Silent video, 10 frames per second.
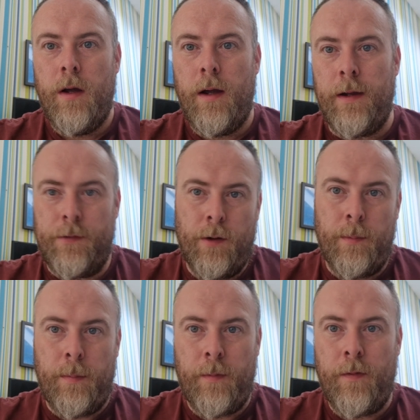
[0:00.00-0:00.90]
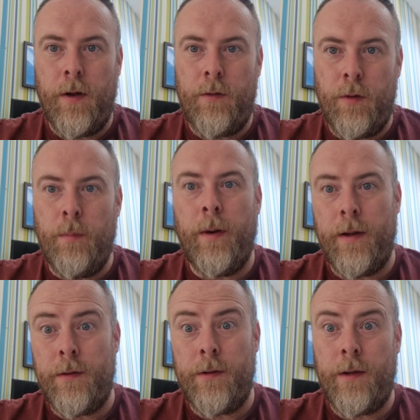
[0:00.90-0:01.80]
it's not my preferred route, but
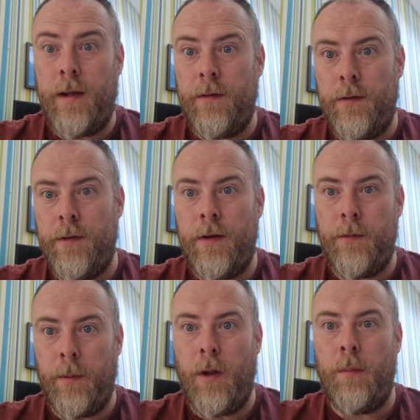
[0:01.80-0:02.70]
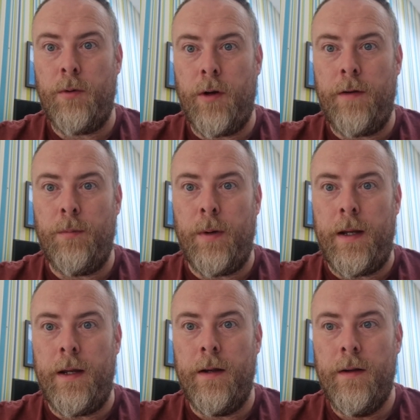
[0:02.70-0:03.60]
as I say, it's a sensible option if
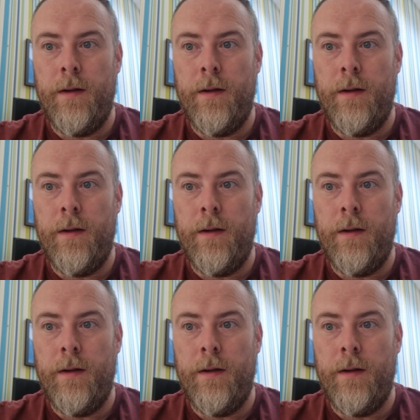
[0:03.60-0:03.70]
we